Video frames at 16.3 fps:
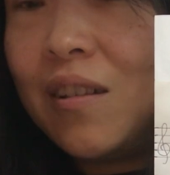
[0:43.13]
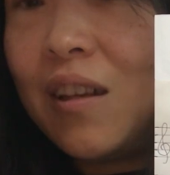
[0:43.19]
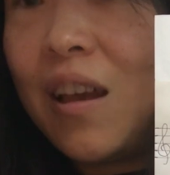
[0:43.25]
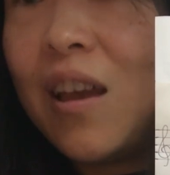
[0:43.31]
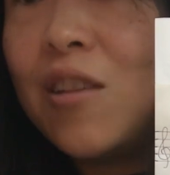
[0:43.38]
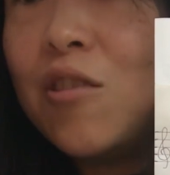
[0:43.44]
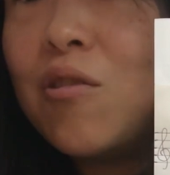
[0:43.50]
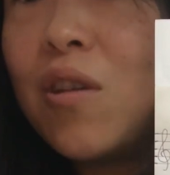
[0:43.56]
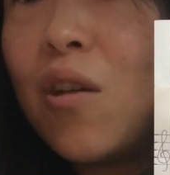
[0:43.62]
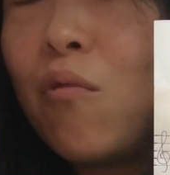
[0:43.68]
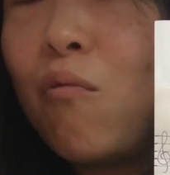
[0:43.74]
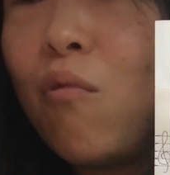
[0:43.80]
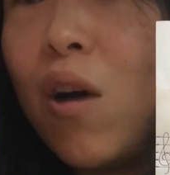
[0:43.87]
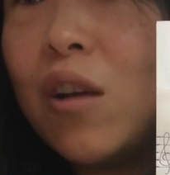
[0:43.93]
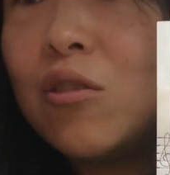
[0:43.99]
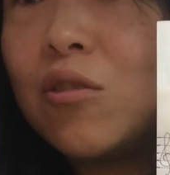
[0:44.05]
Okay, you
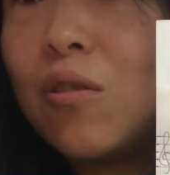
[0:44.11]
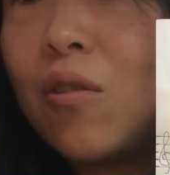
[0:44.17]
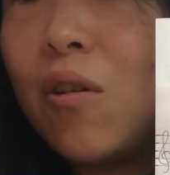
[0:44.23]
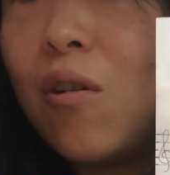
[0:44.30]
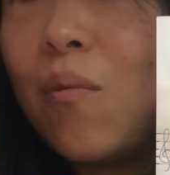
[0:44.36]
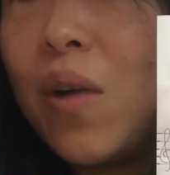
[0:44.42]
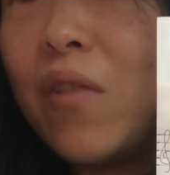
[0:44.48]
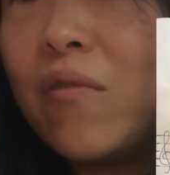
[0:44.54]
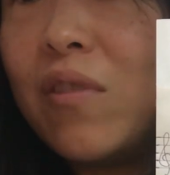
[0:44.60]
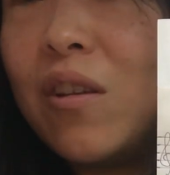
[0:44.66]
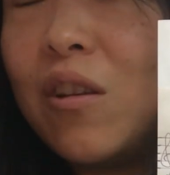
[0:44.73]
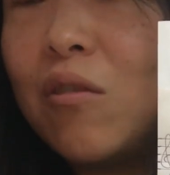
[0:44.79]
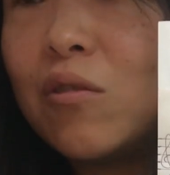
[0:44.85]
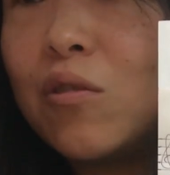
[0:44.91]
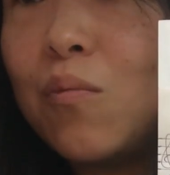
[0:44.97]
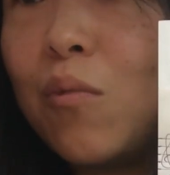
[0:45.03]
can watch all my
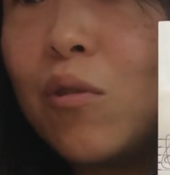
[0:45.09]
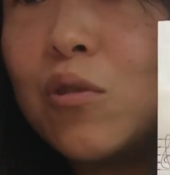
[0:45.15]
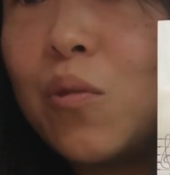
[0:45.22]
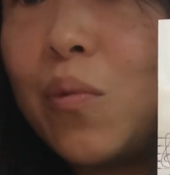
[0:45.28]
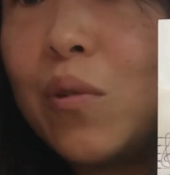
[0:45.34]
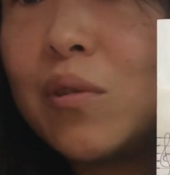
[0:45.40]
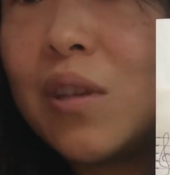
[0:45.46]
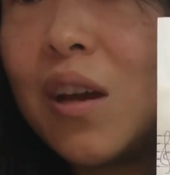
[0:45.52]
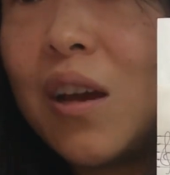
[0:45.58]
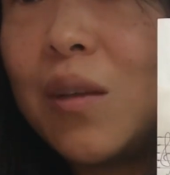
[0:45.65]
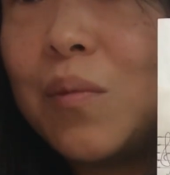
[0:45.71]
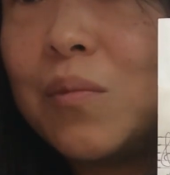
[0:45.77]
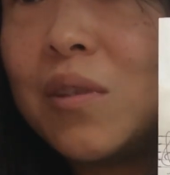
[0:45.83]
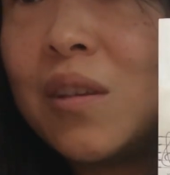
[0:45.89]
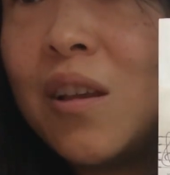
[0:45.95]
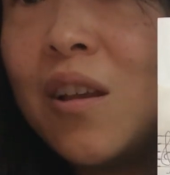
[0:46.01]
videos multiple
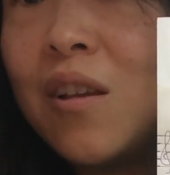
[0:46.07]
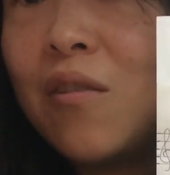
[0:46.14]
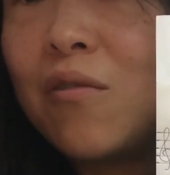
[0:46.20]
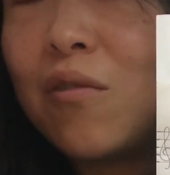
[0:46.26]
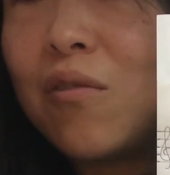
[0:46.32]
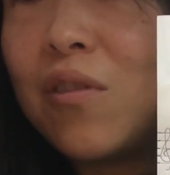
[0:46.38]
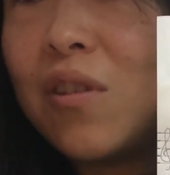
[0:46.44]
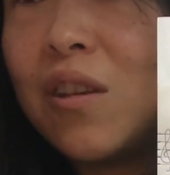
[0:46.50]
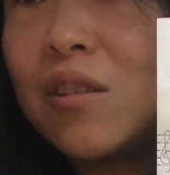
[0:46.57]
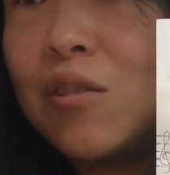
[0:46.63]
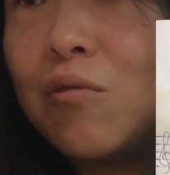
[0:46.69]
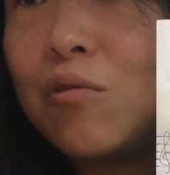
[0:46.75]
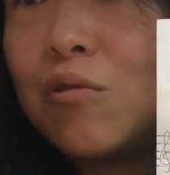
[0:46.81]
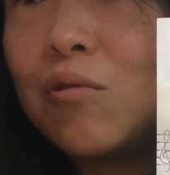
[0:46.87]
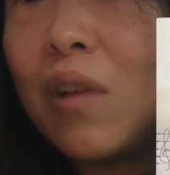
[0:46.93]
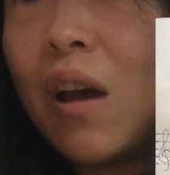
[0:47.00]
times for things
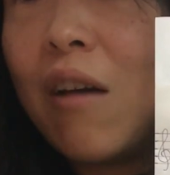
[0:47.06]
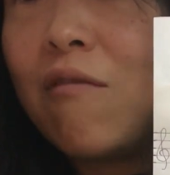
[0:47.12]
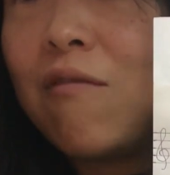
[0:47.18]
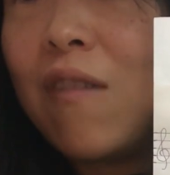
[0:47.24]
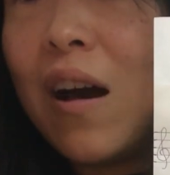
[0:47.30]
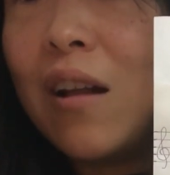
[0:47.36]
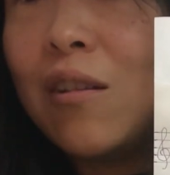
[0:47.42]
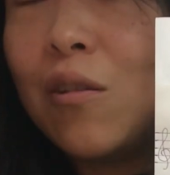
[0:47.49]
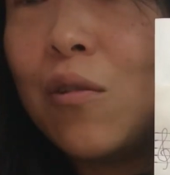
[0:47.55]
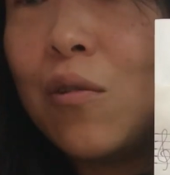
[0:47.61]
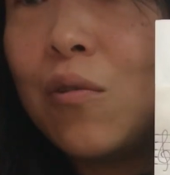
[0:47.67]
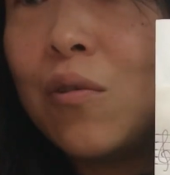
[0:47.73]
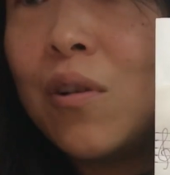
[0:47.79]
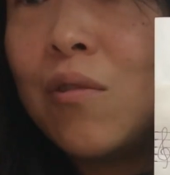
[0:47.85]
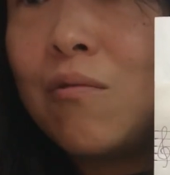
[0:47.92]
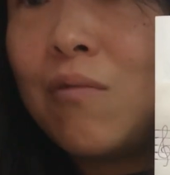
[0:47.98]
you do not
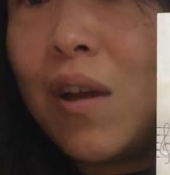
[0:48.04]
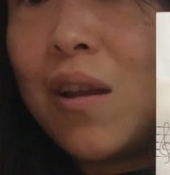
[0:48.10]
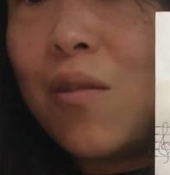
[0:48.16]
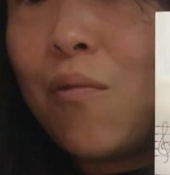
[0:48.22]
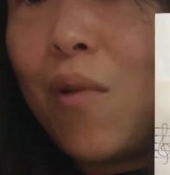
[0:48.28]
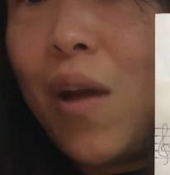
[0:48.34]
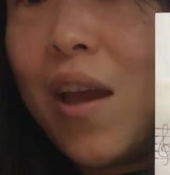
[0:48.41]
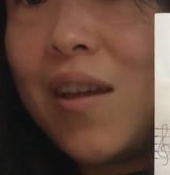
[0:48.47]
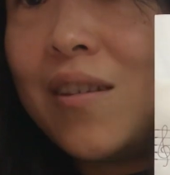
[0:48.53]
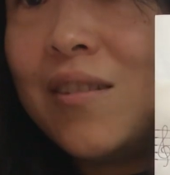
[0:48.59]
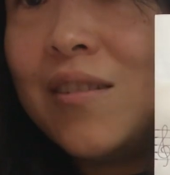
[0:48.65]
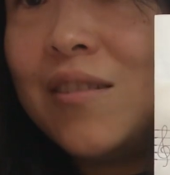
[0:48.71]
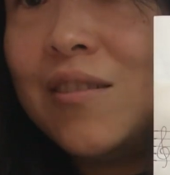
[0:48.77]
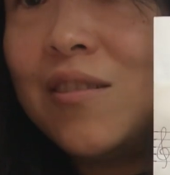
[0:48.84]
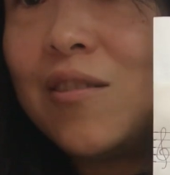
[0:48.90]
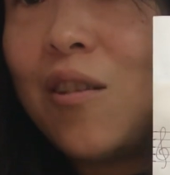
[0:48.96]
follow right away.
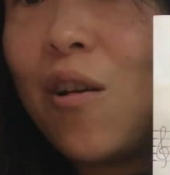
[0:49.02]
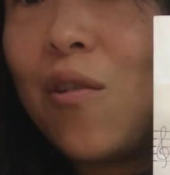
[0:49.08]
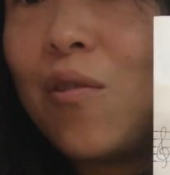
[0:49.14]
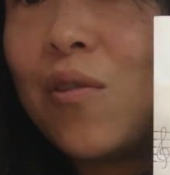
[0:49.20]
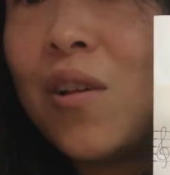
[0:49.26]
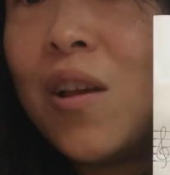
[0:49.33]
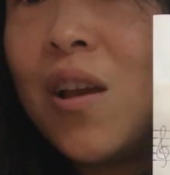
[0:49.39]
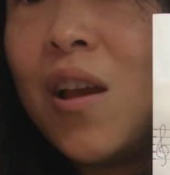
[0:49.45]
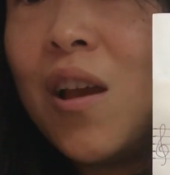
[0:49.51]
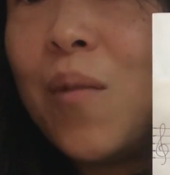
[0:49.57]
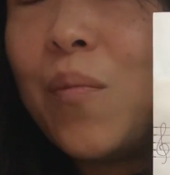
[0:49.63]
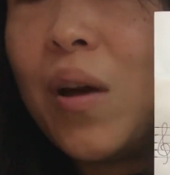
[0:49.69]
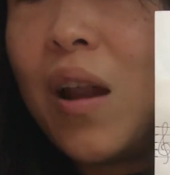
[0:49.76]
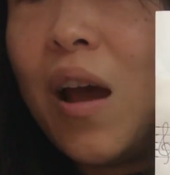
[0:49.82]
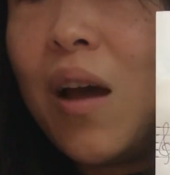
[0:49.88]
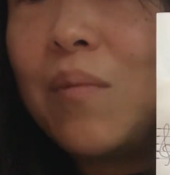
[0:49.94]
So,
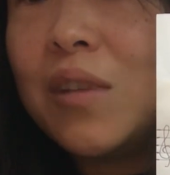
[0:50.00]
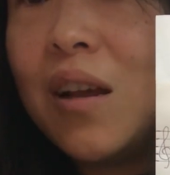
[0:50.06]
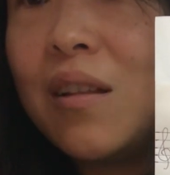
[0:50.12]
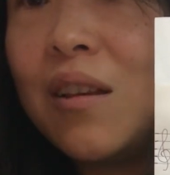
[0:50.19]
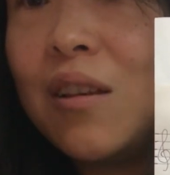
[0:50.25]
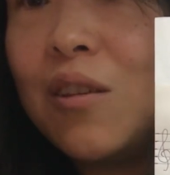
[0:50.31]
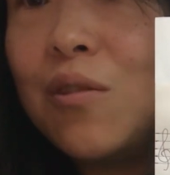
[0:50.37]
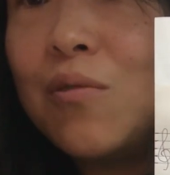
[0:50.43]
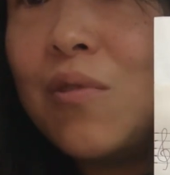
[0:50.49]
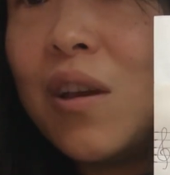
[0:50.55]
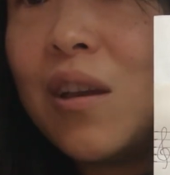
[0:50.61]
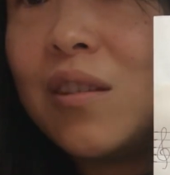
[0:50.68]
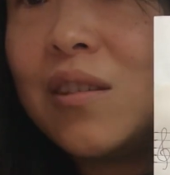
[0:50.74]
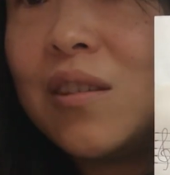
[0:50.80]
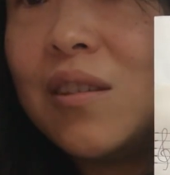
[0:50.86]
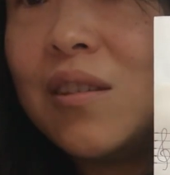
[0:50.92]
but I'm telling you,
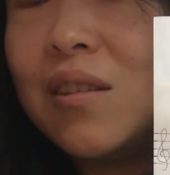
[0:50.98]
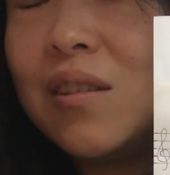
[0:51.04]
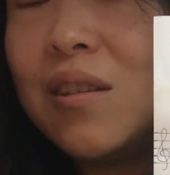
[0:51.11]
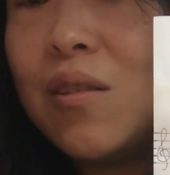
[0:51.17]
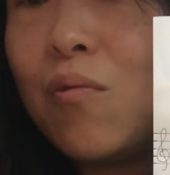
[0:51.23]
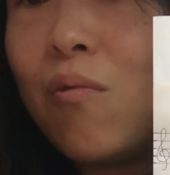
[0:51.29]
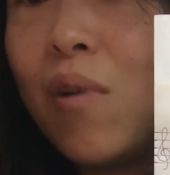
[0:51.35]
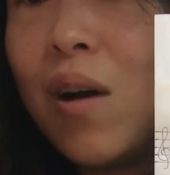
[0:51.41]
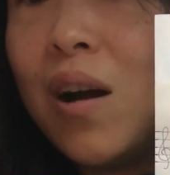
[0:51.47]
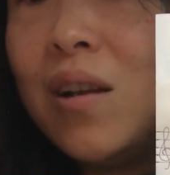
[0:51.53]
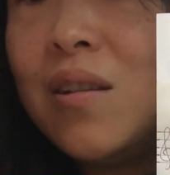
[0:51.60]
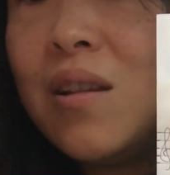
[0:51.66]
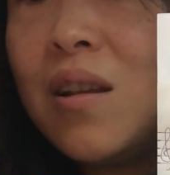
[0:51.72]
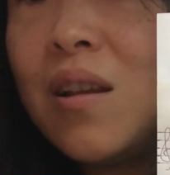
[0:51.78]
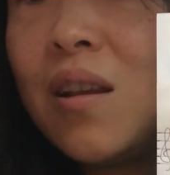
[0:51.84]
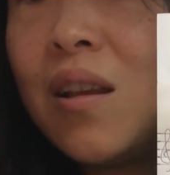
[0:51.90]
it's
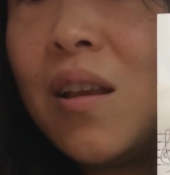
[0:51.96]
1,